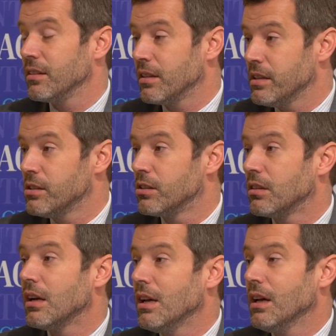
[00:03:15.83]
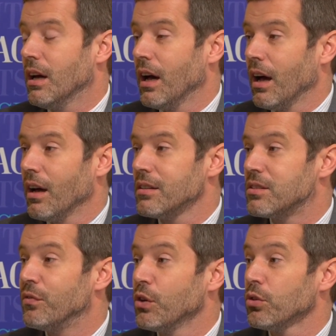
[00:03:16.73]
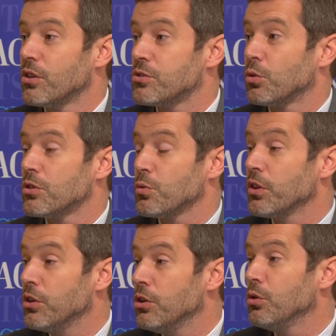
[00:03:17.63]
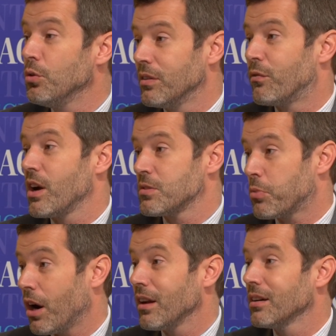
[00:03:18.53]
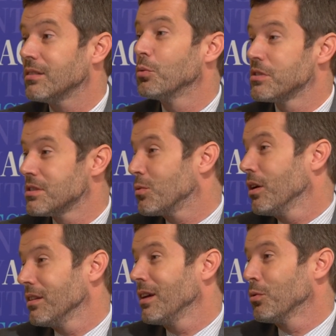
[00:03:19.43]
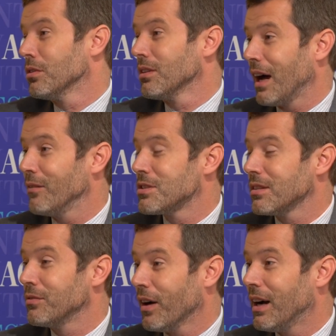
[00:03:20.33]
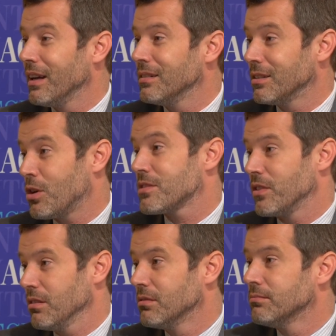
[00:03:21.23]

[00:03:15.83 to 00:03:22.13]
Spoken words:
They're here to fill their stores with new and fresh product, which is what they will obviously find at Crestview.